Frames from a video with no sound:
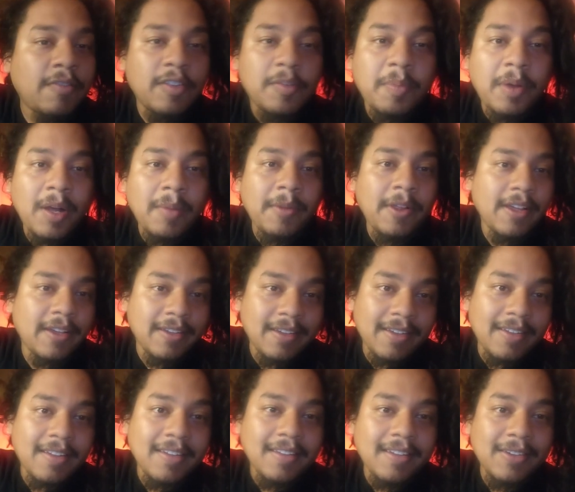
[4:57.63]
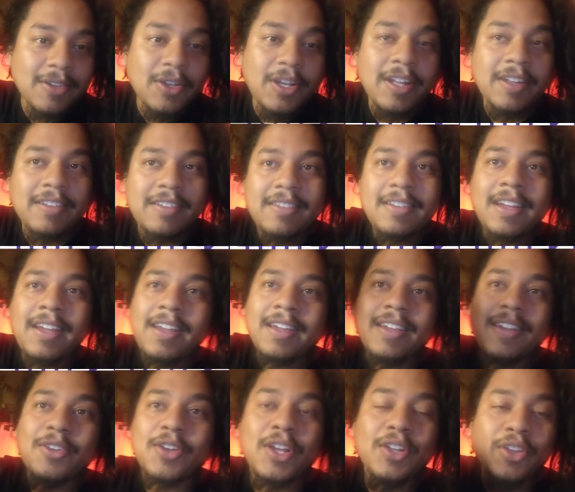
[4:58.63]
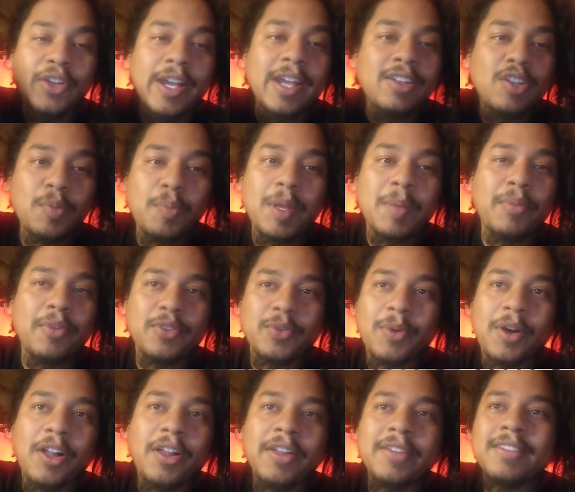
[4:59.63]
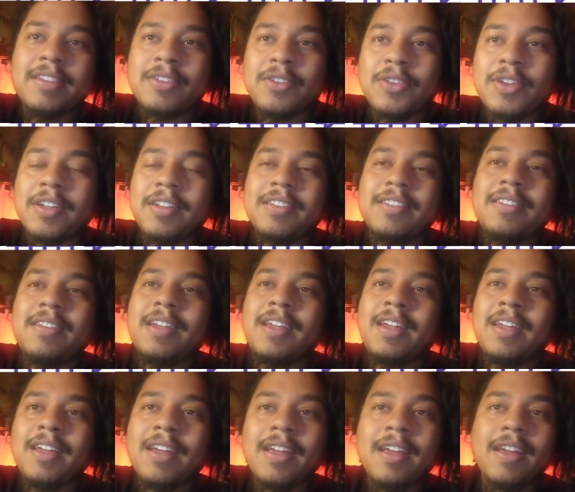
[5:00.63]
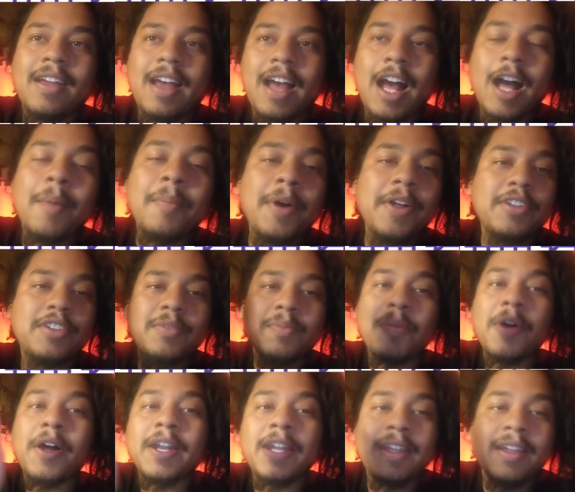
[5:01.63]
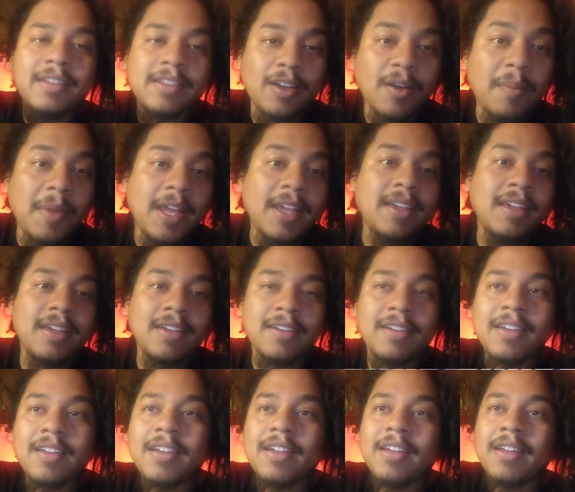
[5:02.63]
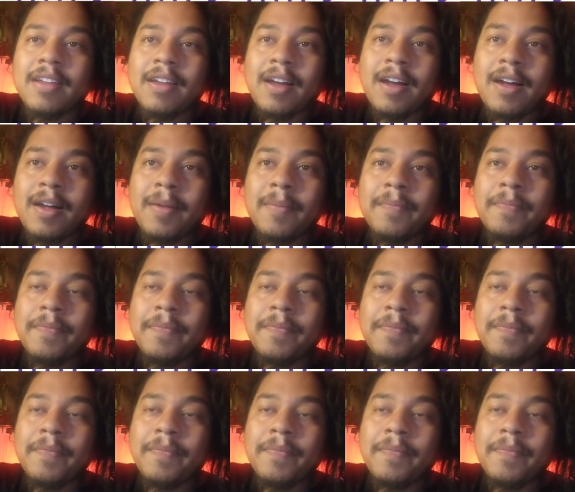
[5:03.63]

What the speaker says: all of that stuff is public. you can look into people's wallets and you can see how much money they're making.